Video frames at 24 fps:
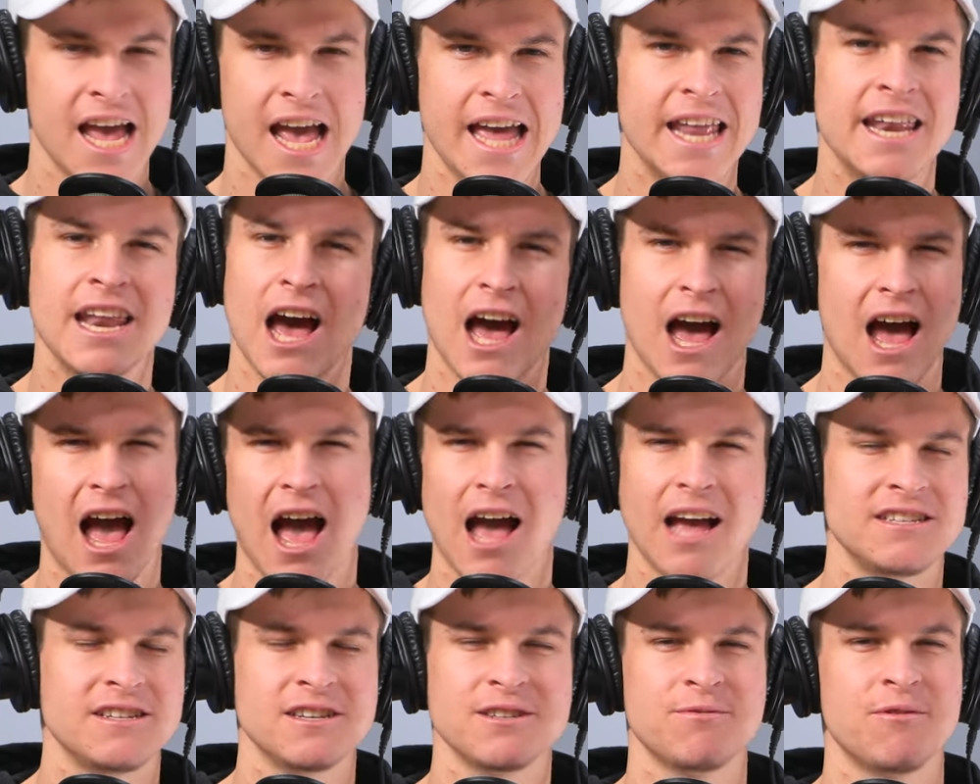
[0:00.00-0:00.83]
And
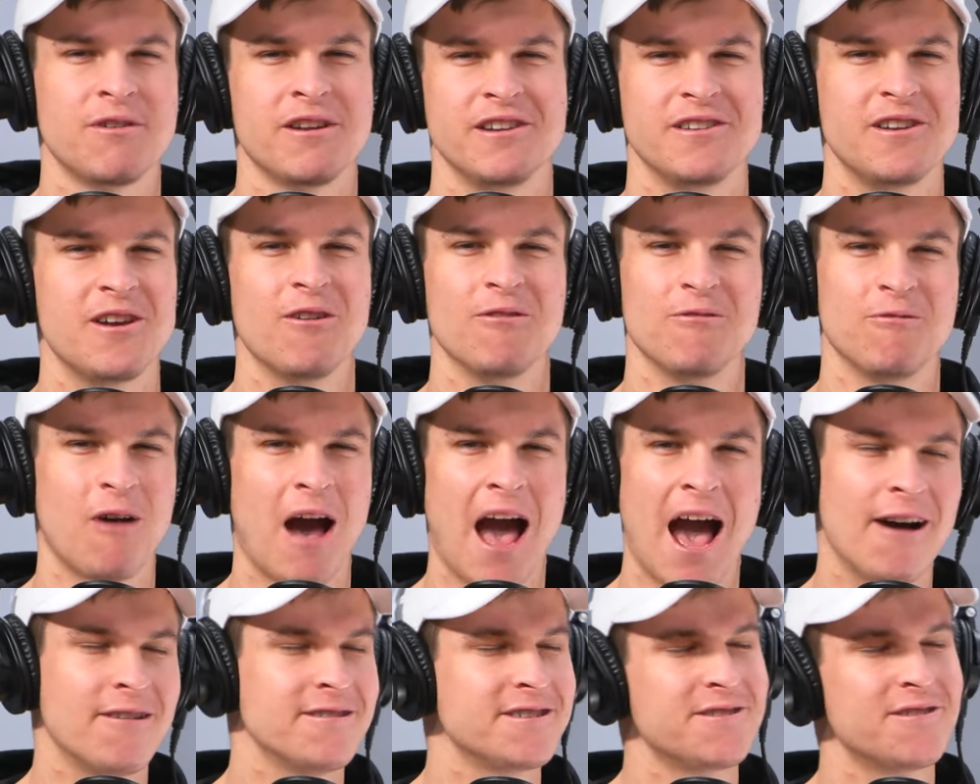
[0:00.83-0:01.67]
I just want to know
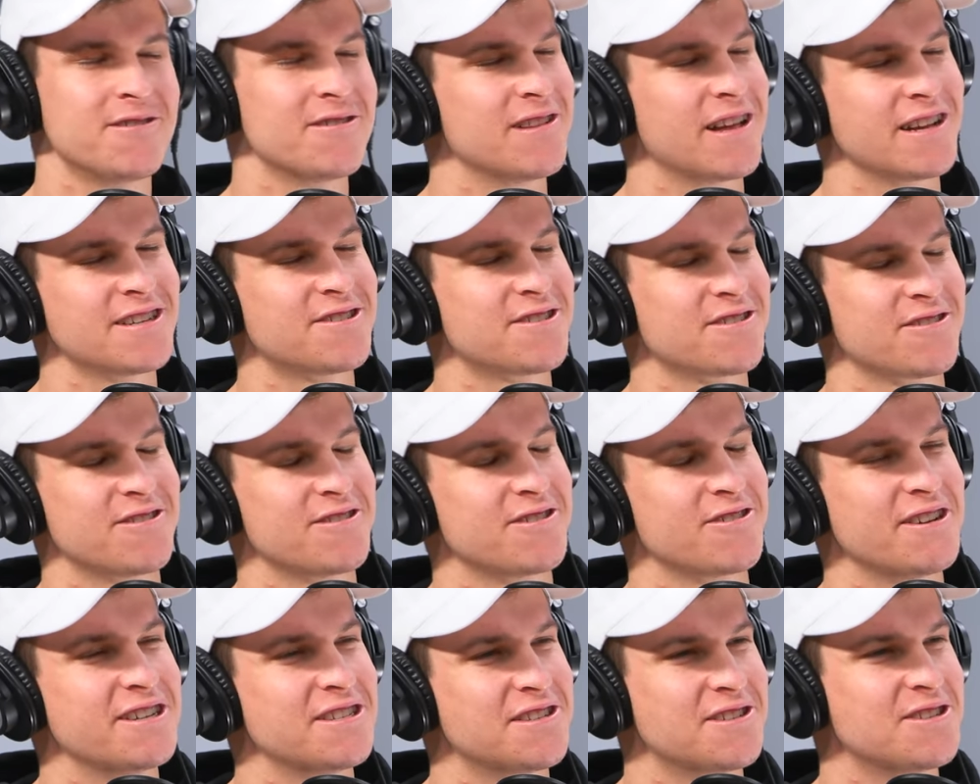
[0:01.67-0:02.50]
how is their
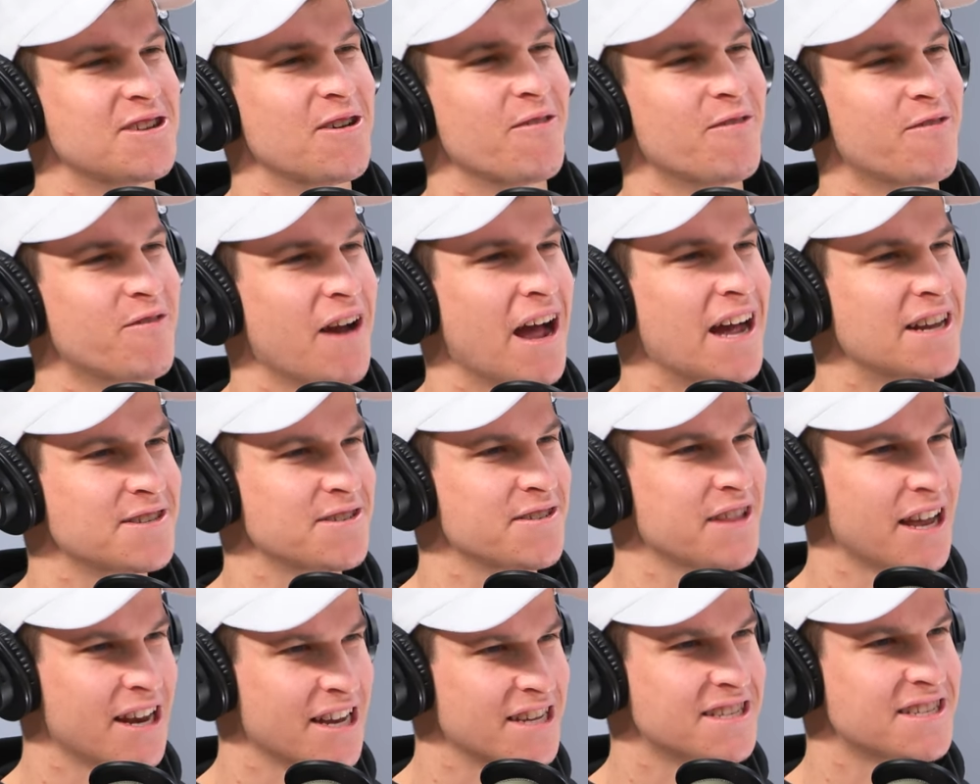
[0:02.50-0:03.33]
electrical grid so
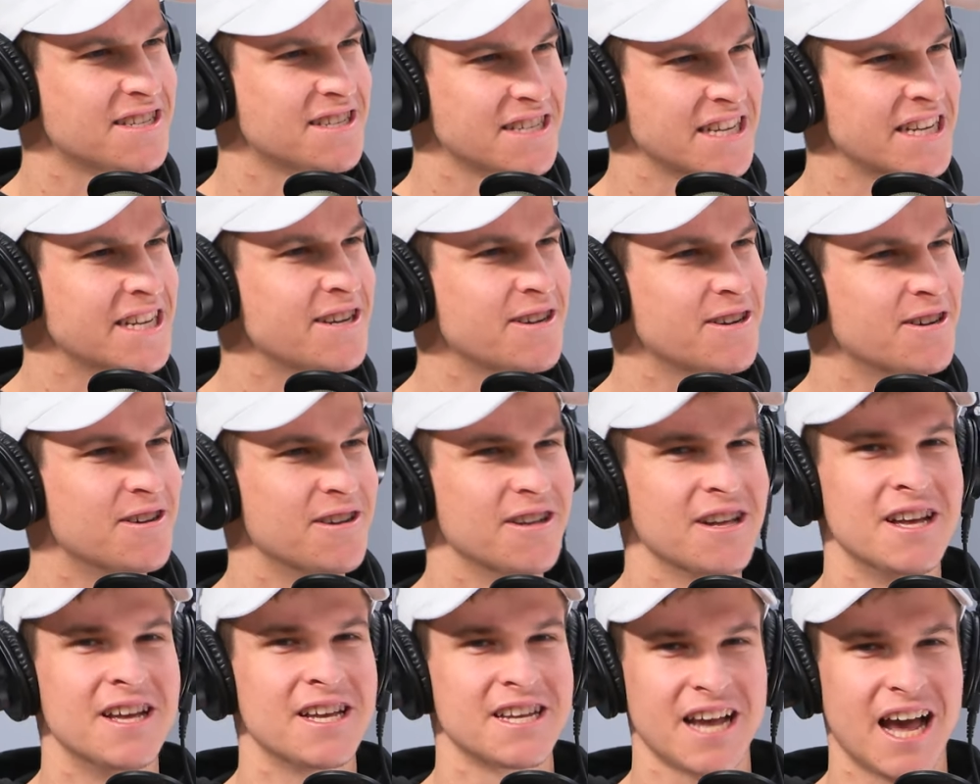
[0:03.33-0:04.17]
fragile that a
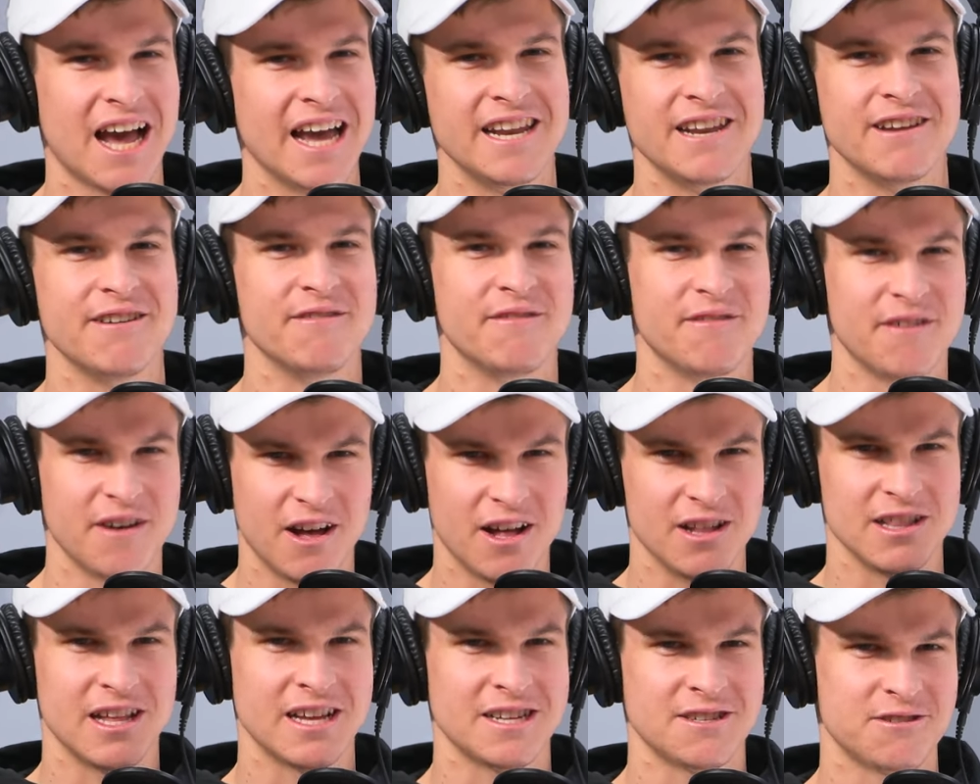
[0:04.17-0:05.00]
single kind of
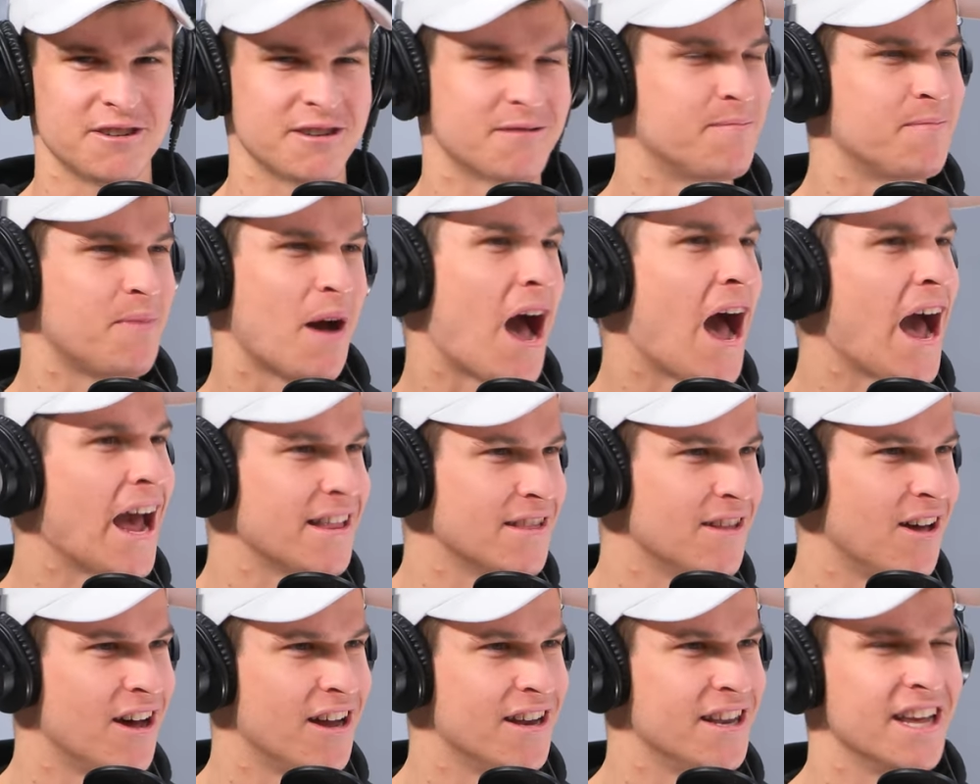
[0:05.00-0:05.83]
electric
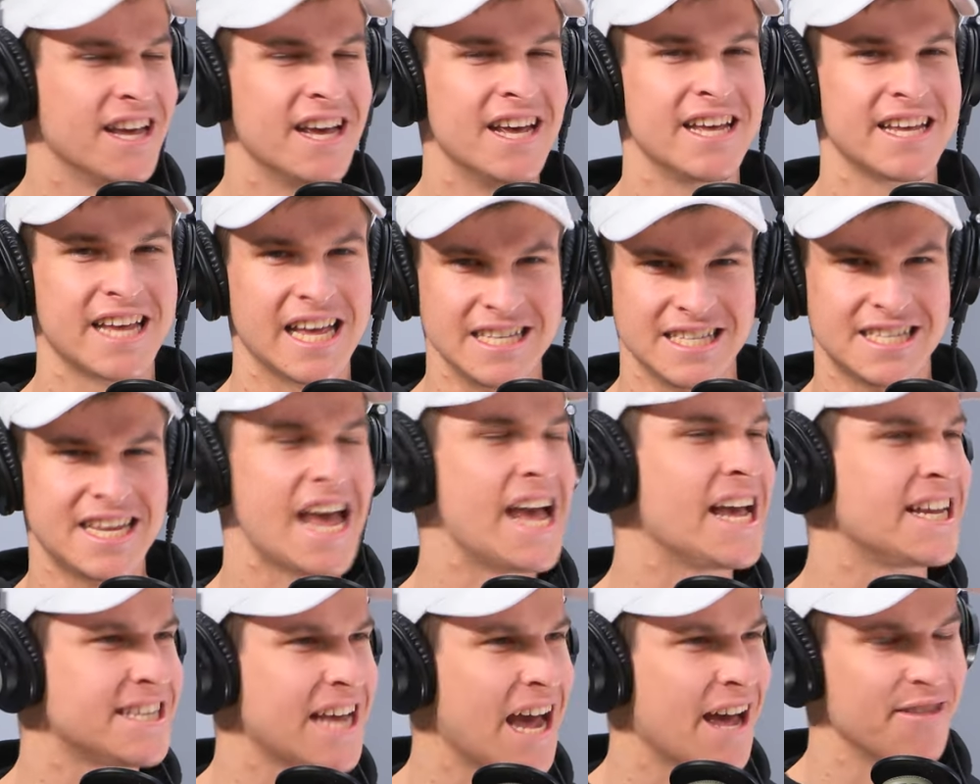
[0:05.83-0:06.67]
pylon can
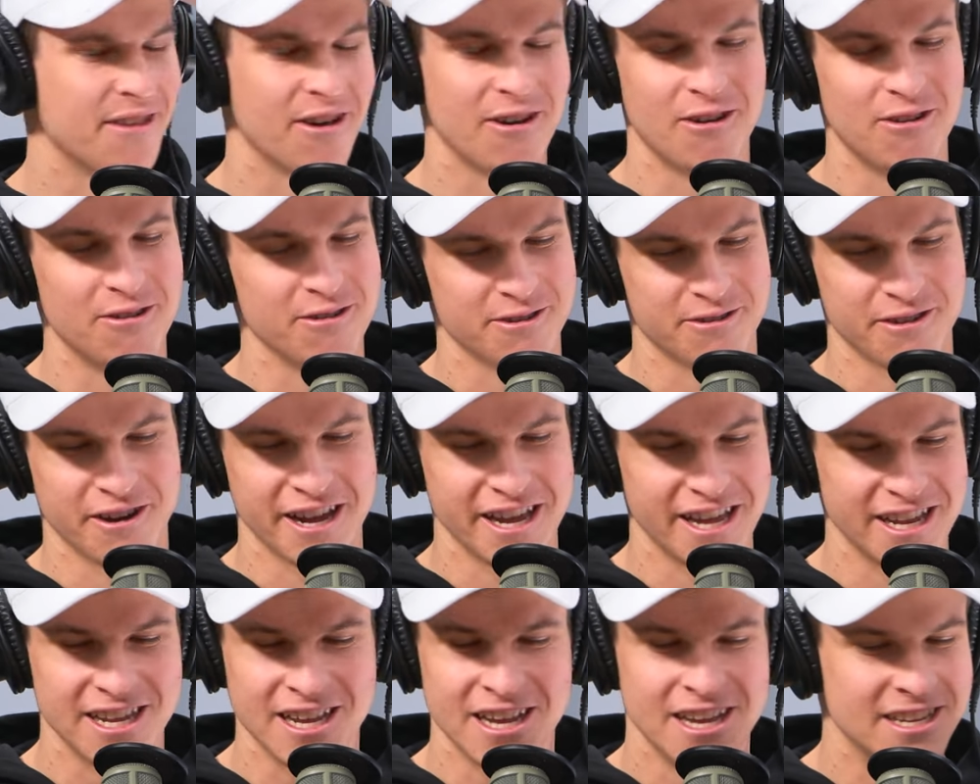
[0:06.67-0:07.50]
take down the whole
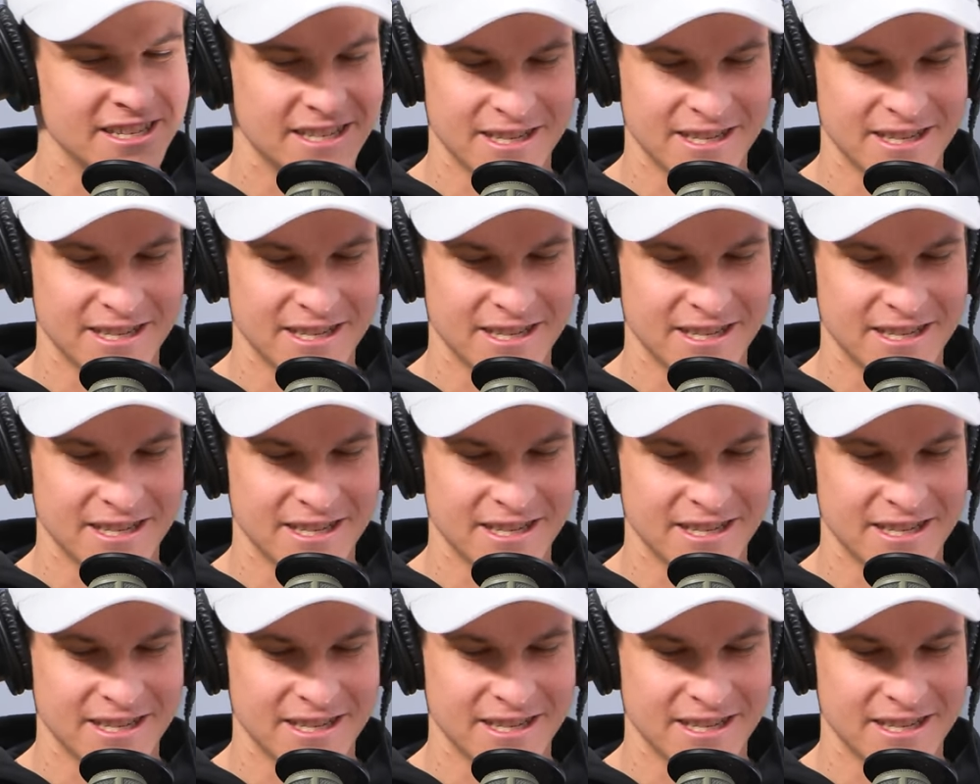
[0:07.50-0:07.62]
grid?